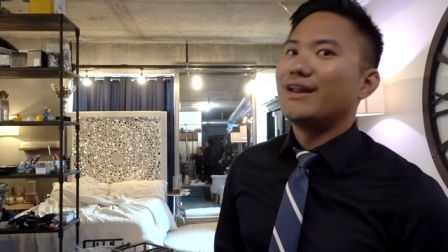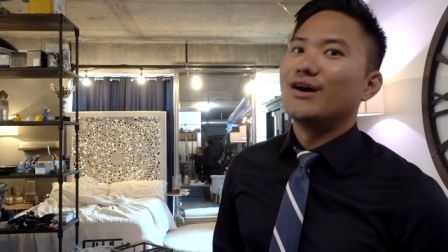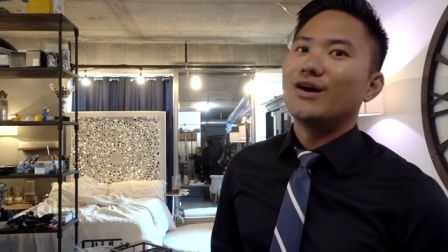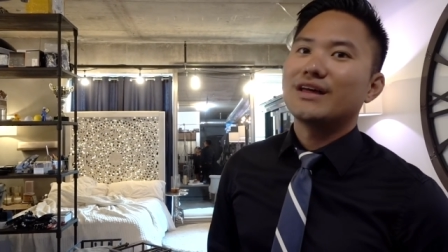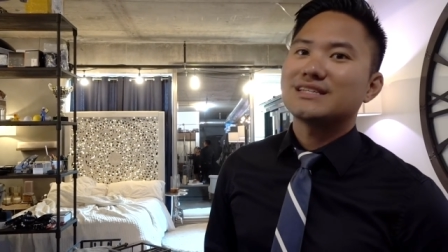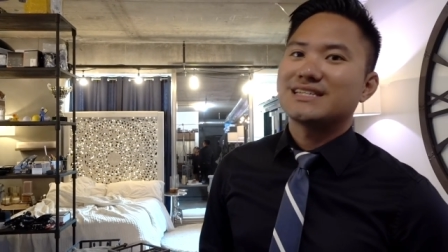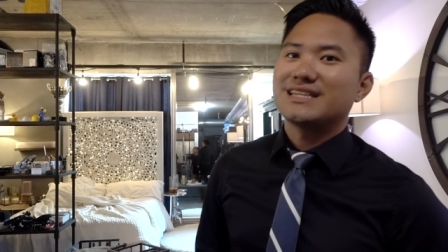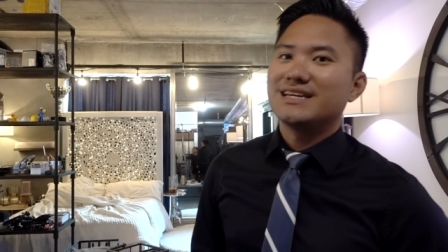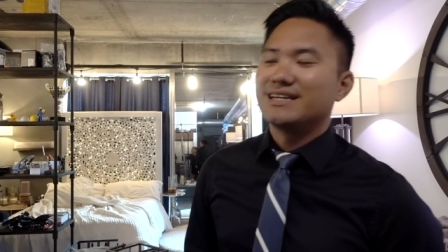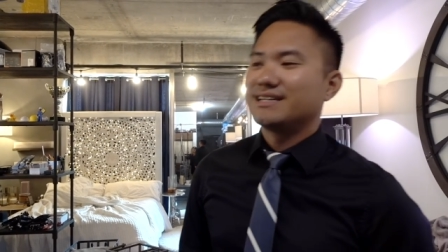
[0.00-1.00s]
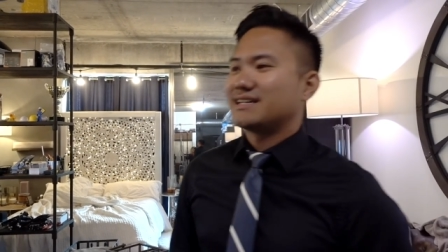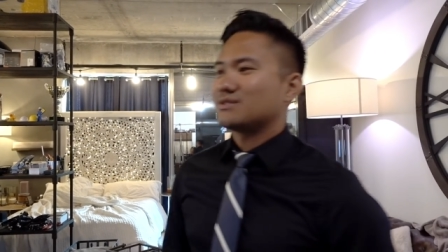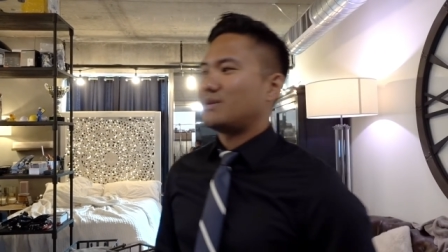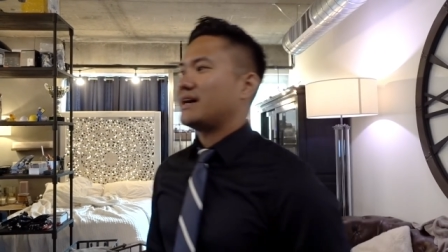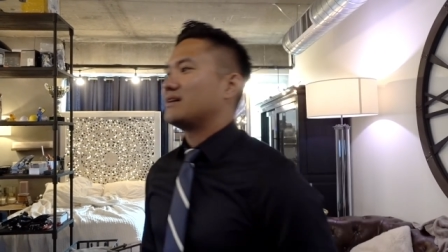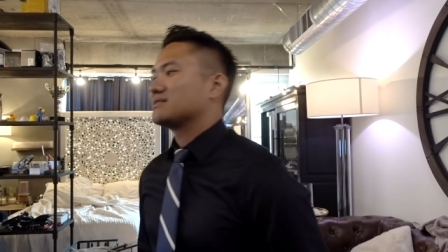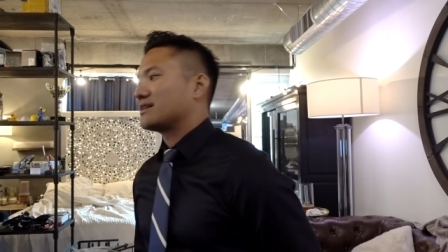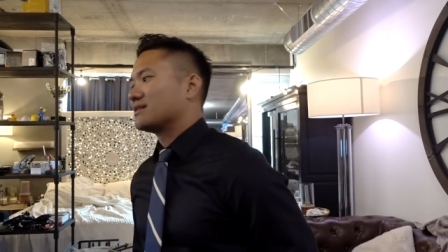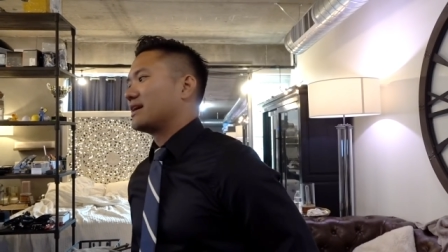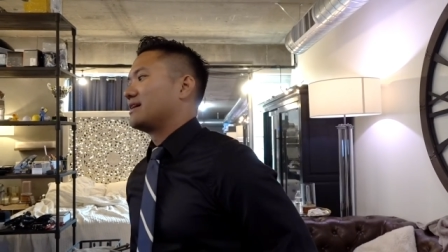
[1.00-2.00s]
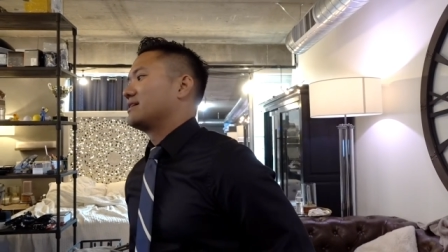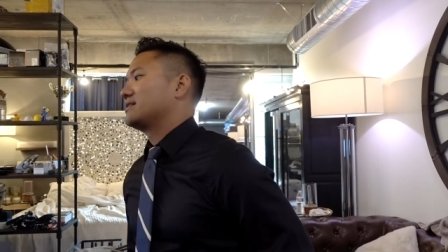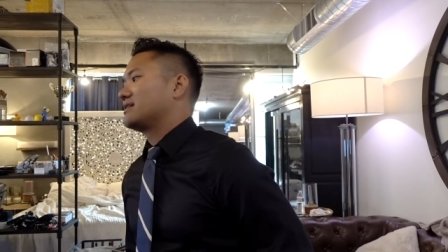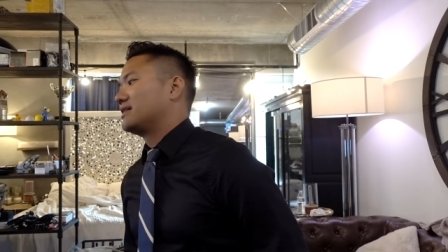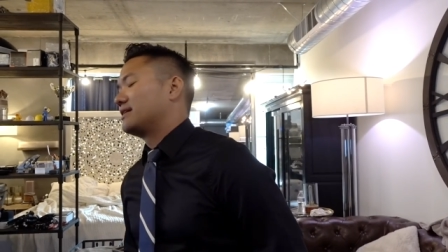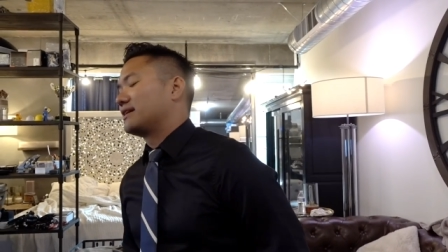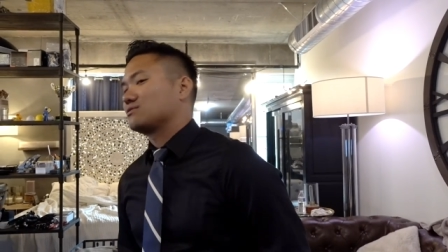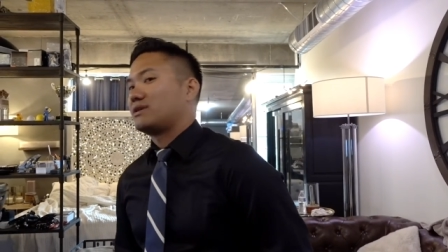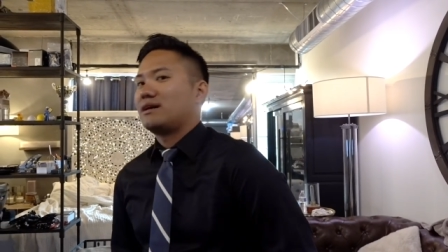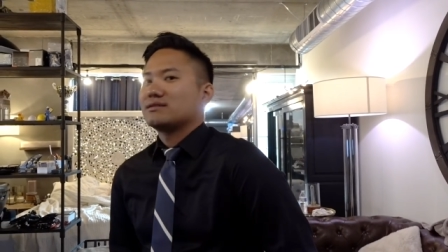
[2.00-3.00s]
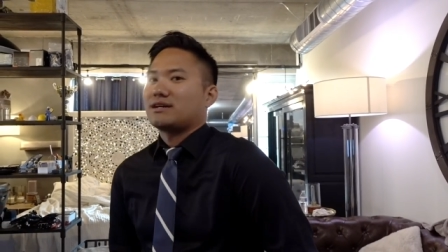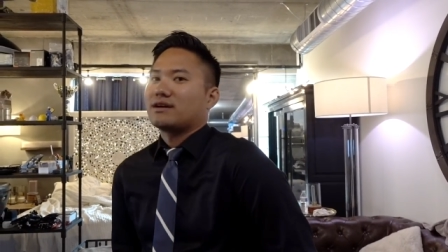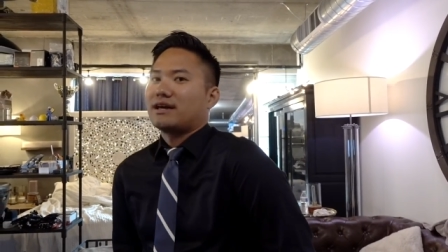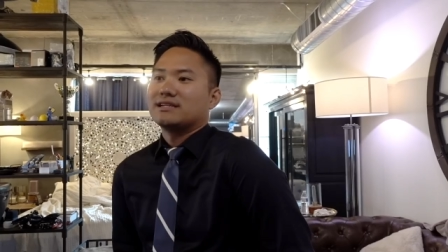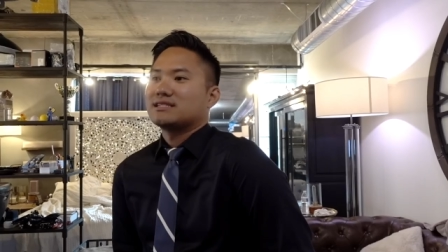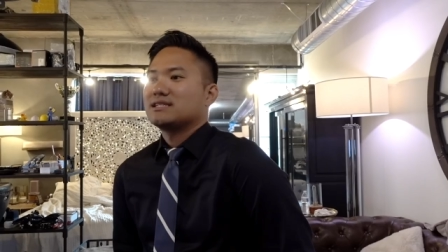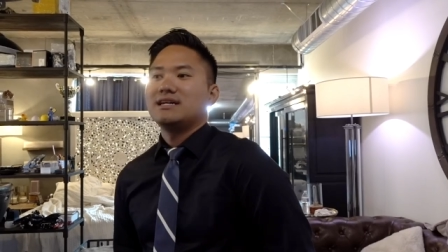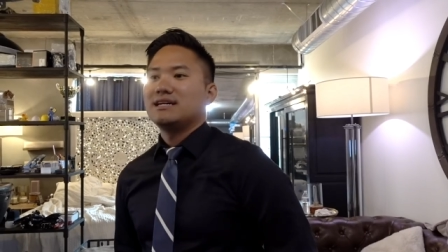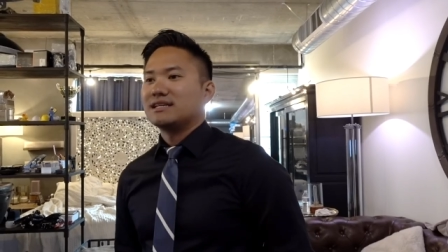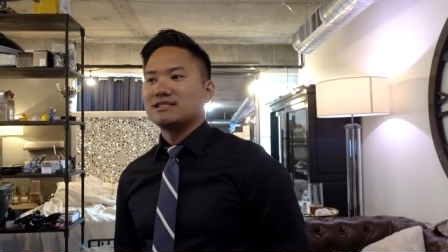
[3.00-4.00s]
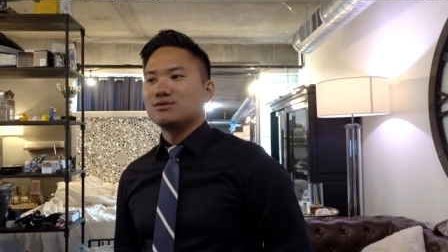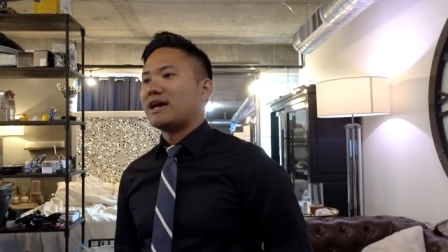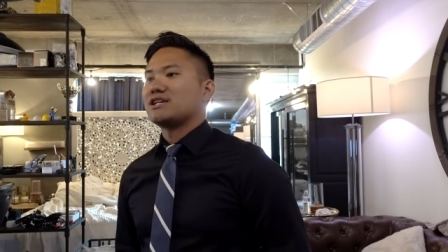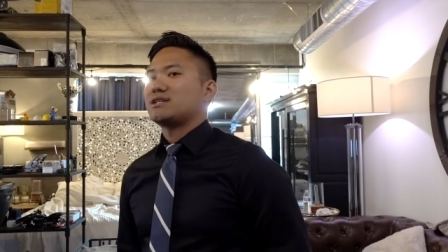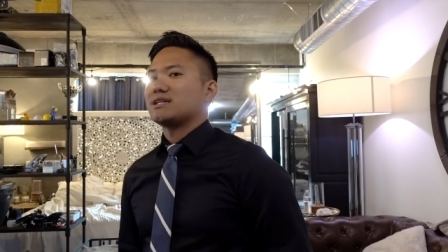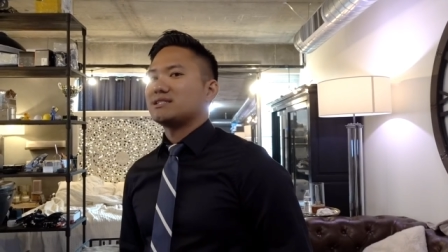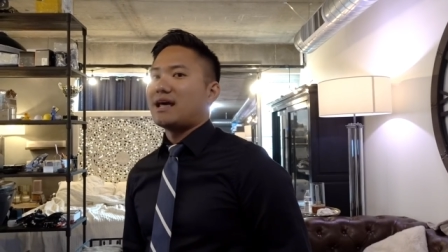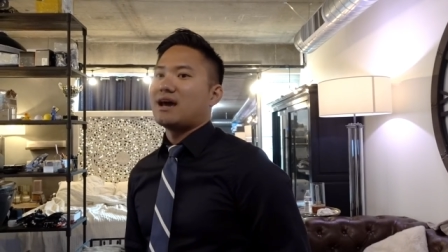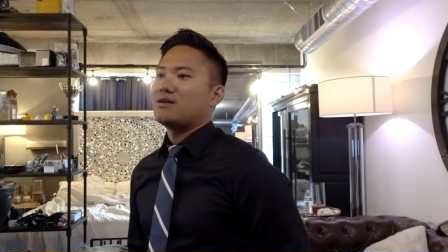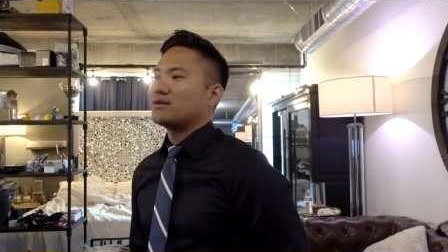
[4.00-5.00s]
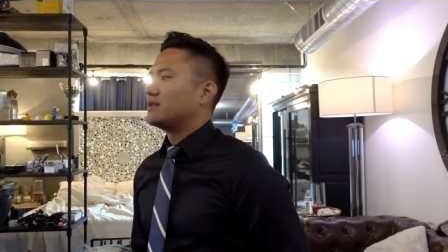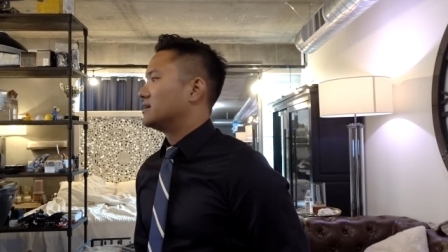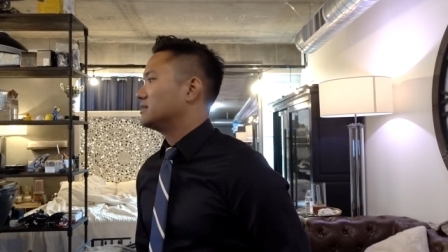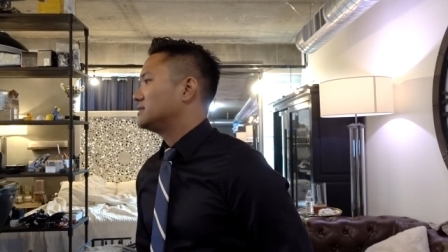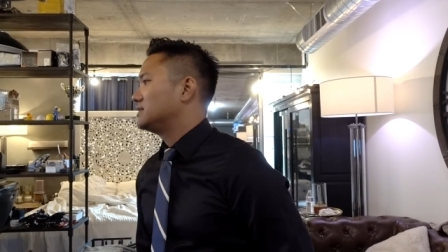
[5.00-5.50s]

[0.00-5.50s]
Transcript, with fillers: I know, that's the thing. That's why I was like, okay. That's why I was like, okay, let's, let's do headshots now, you know?